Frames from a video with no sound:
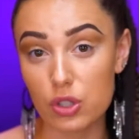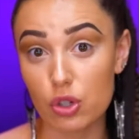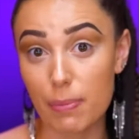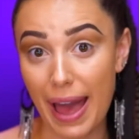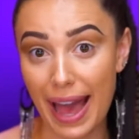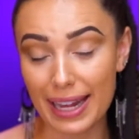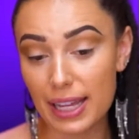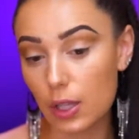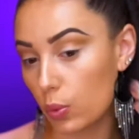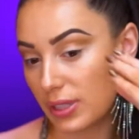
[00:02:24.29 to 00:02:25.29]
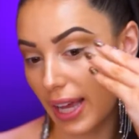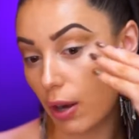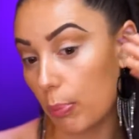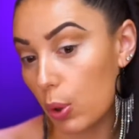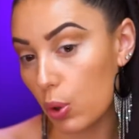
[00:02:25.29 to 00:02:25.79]
dramatic, was kind
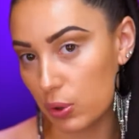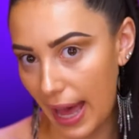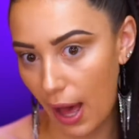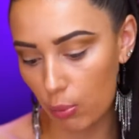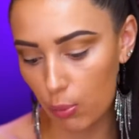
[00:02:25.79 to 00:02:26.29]
of pulled out